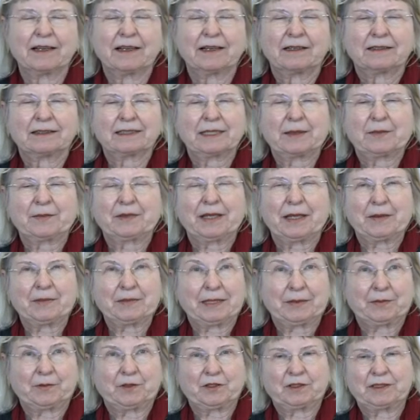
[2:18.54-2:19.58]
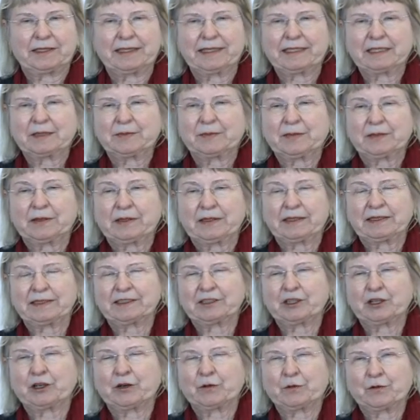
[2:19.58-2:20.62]
sometimes up to 6 months
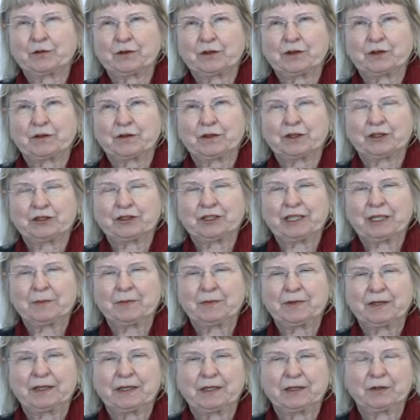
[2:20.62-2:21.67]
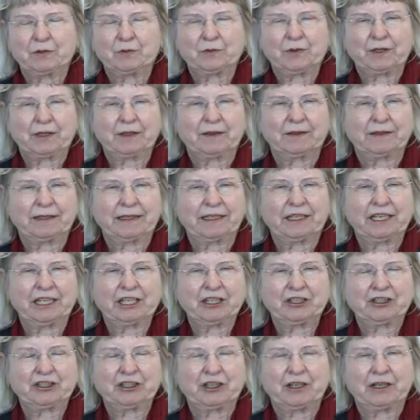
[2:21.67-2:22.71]
after the treatment with
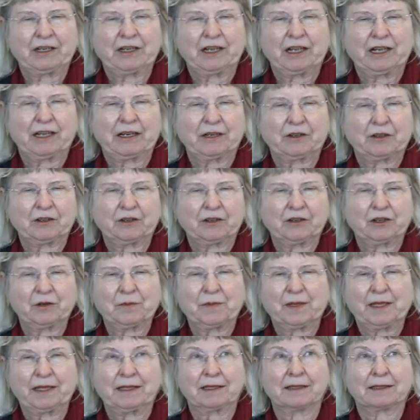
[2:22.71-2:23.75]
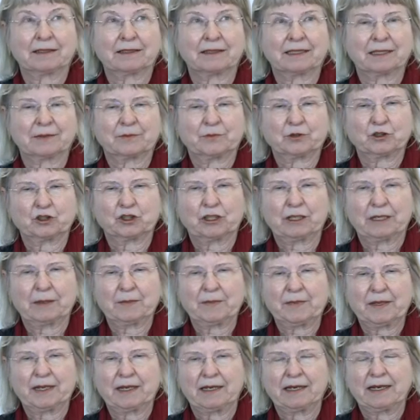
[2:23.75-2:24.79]
radiation and concomitant
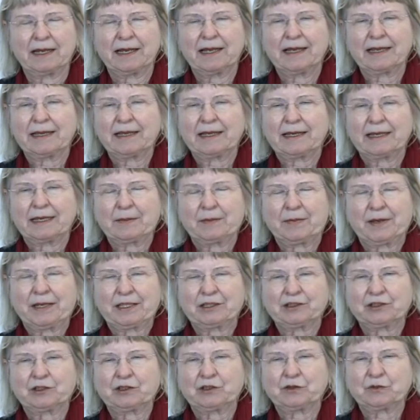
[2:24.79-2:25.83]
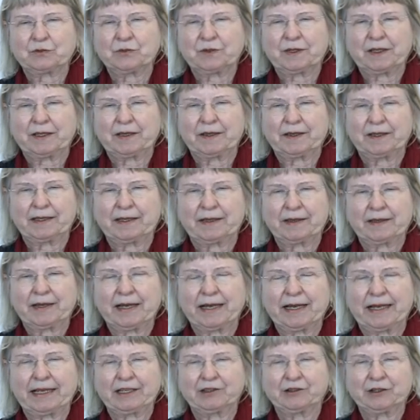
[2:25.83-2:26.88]
temozolomide in patients with
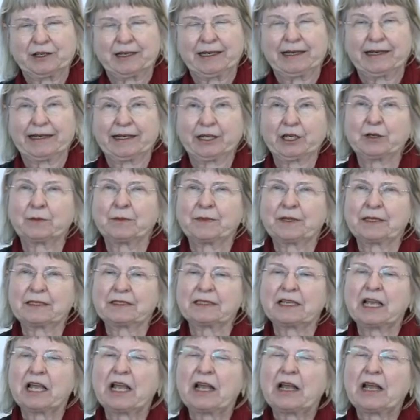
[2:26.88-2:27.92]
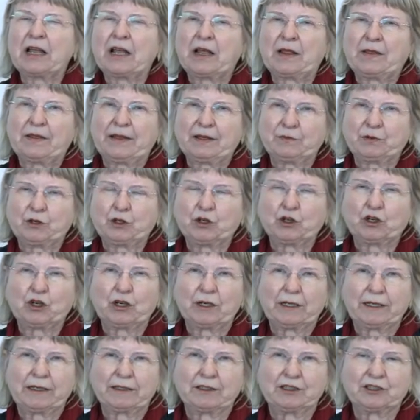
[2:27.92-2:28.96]
high-grade gliomas, and then we call
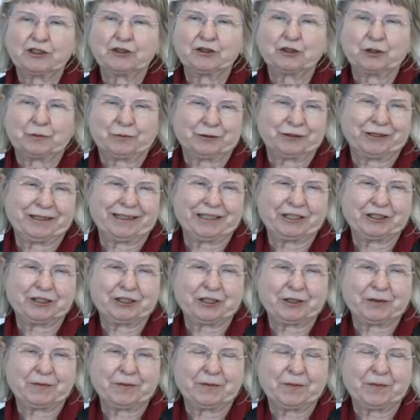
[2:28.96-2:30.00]
it pseudoprogression.